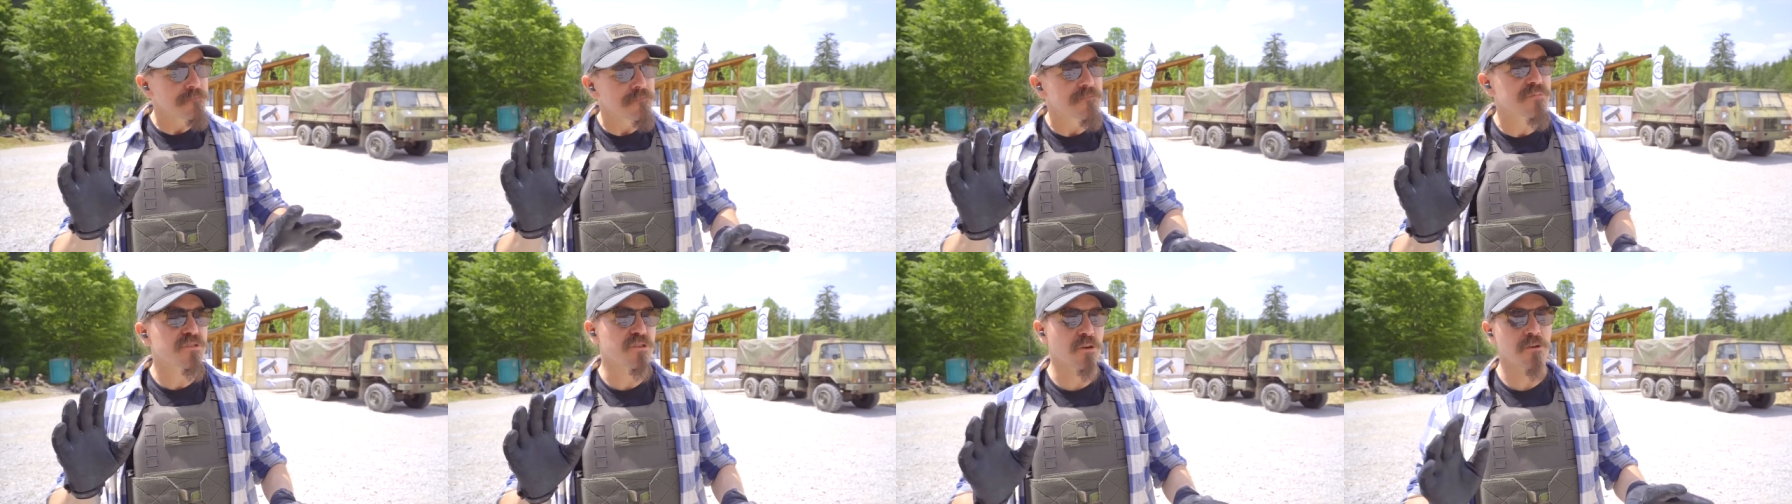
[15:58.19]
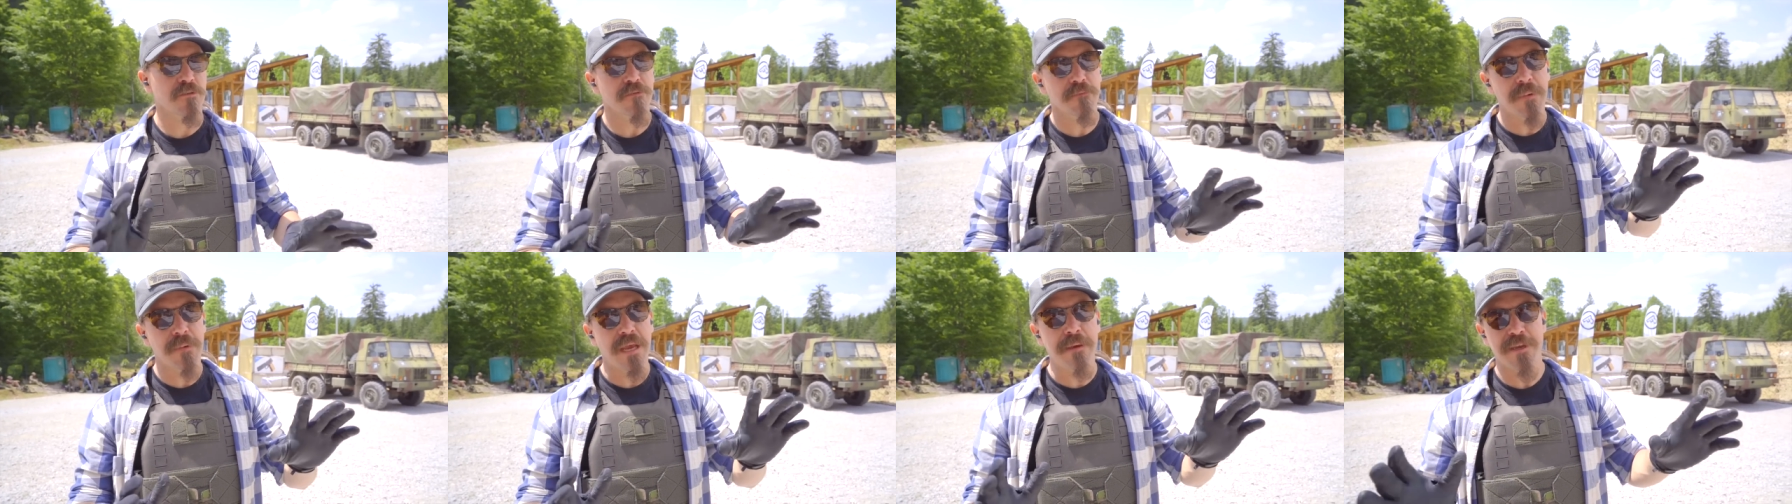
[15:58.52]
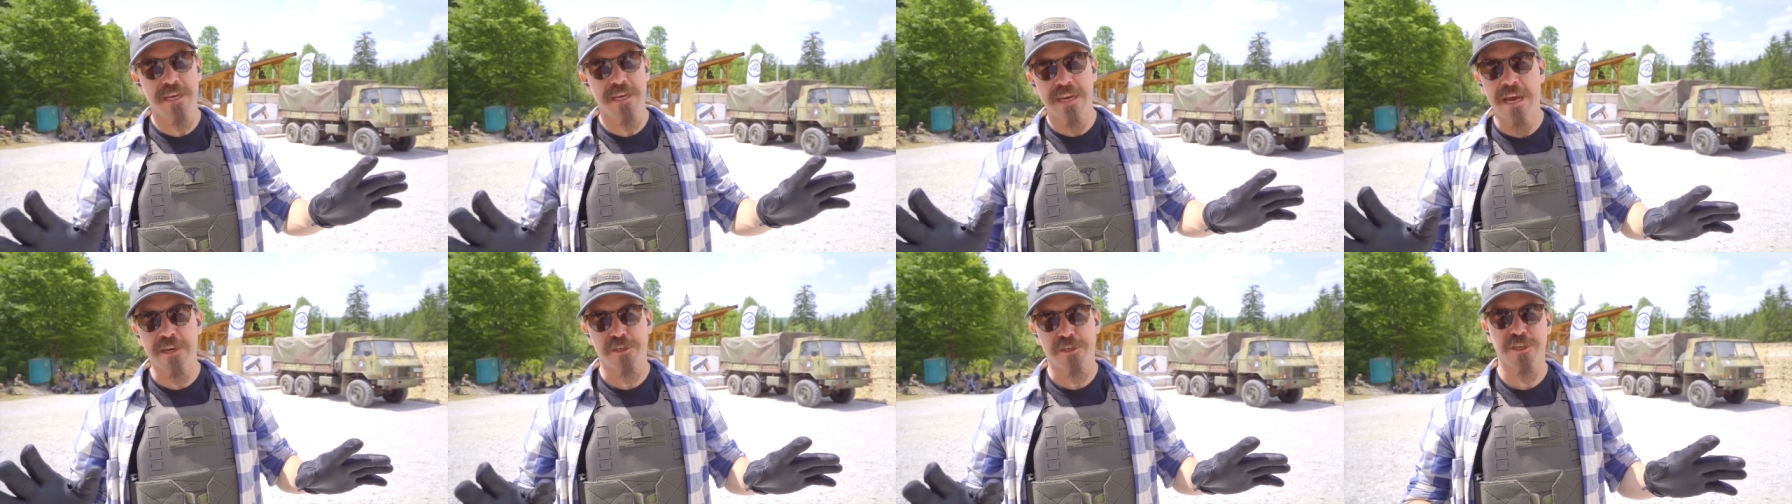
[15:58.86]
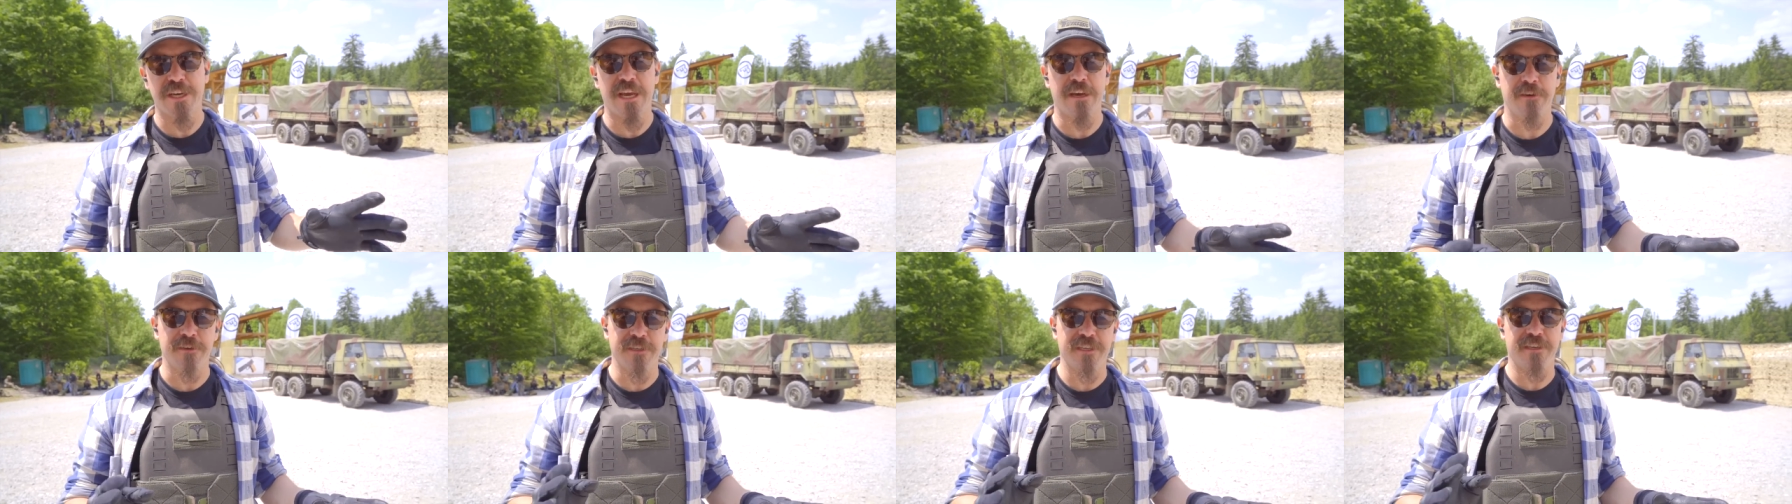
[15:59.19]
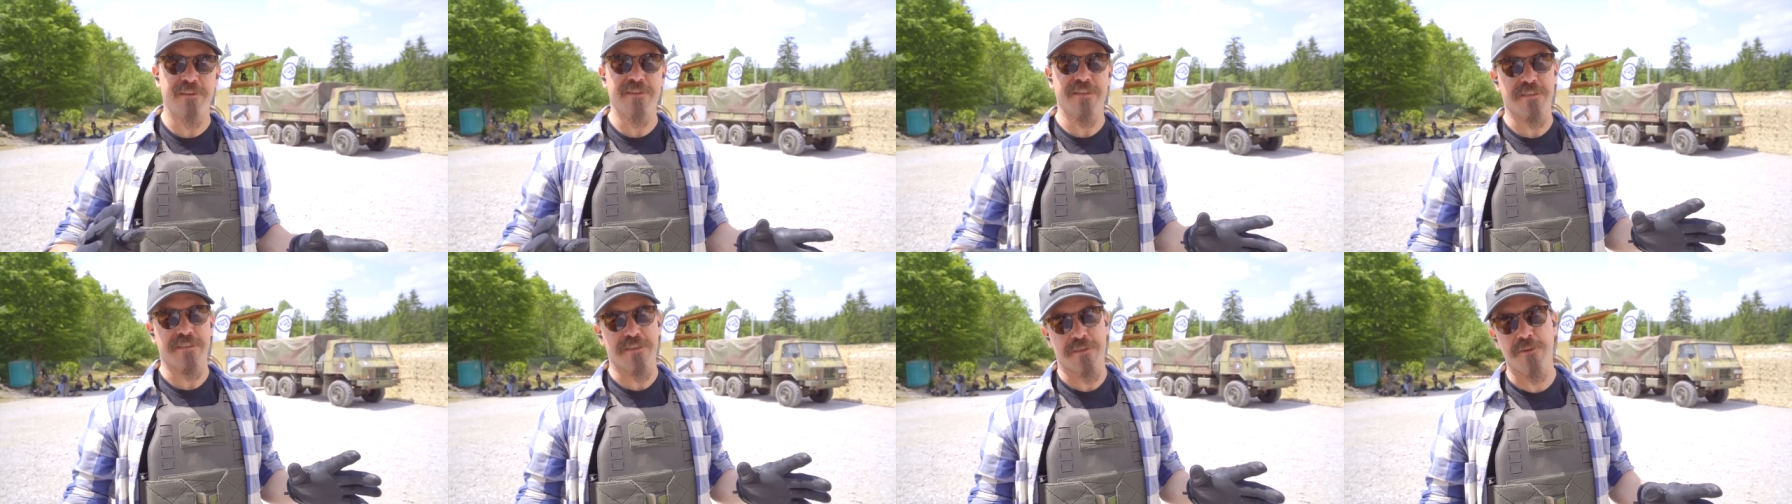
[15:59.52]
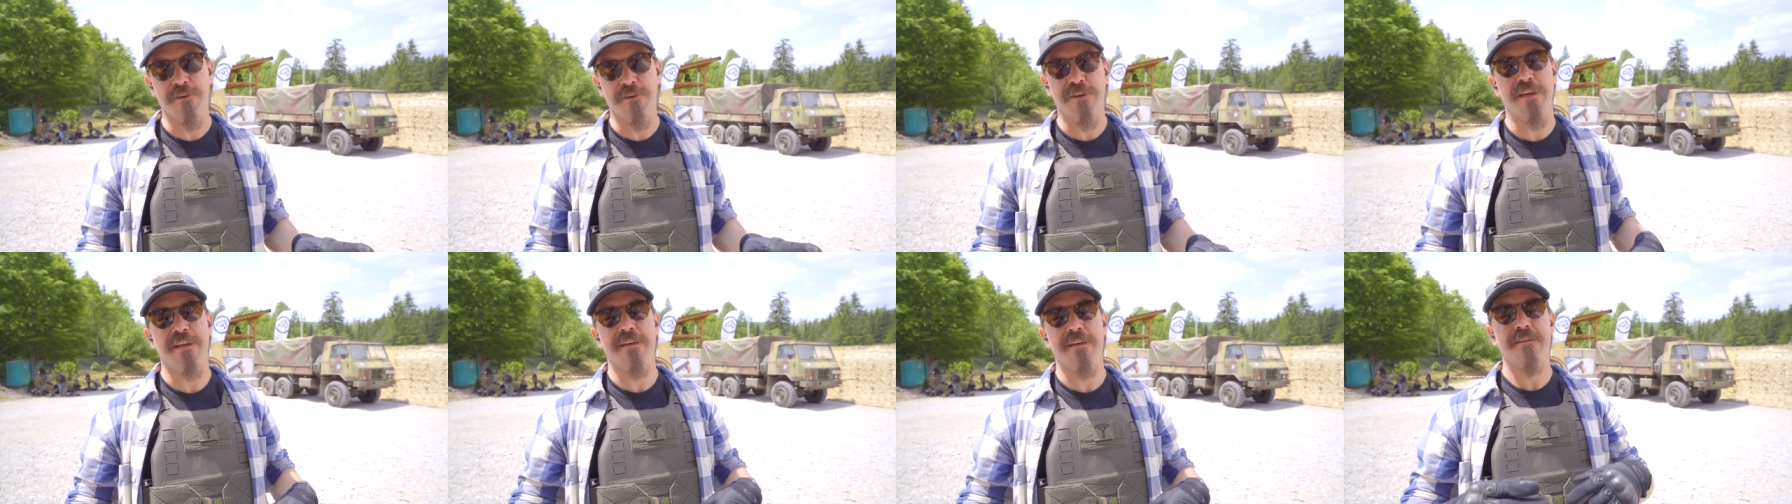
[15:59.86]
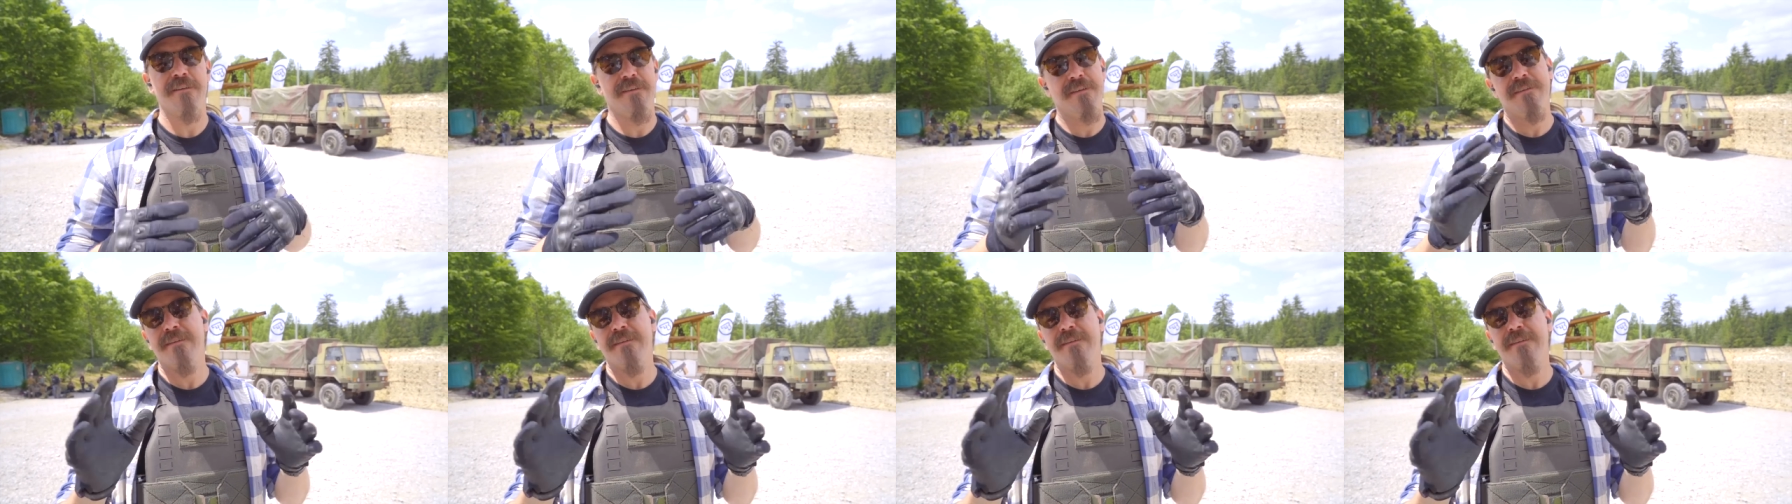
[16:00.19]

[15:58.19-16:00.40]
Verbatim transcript: certain maybe nationalities excluded.